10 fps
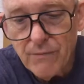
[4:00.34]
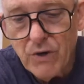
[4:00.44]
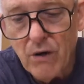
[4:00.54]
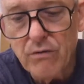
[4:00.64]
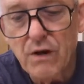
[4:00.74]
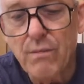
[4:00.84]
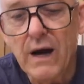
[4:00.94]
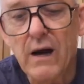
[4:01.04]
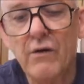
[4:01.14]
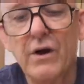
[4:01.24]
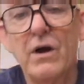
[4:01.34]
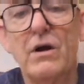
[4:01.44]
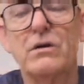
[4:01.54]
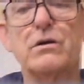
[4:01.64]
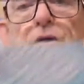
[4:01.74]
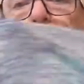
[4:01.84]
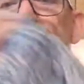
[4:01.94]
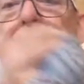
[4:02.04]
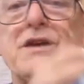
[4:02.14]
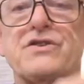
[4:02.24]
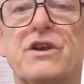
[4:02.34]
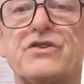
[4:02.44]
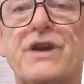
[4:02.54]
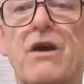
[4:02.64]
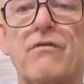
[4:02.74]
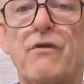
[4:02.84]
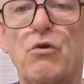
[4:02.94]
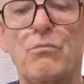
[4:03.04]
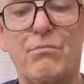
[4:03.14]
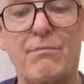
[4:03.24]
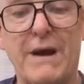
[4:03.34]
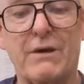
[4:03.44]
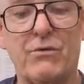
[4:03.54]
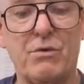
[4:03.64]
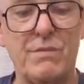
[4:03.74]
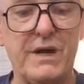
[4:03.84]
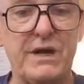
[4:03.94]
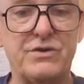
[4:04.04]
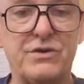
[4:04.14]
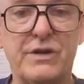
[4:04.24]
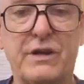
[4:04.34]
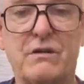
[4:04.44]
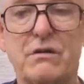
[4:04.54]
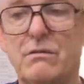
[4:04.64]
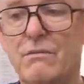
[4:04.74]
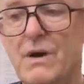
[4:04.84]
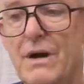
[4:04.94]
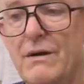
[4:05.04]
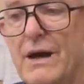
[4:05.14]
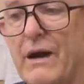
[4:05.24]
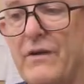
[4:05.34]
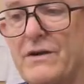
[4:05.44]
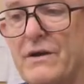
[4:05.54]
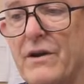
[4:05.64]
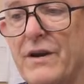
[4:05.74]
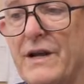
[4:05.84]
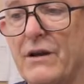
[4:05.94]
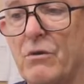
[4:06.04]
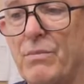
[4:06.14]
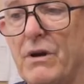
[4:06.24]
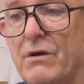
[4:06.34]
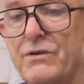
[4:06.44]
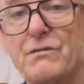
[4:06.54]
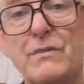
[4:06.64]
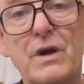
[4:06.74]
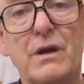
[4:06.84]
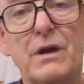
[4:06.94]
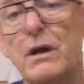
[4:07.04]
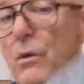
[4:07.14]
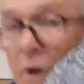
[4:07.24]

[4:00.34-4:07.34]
talking about the little plastic styrofoam micro beads that come out of these little neat little pillows. You know, we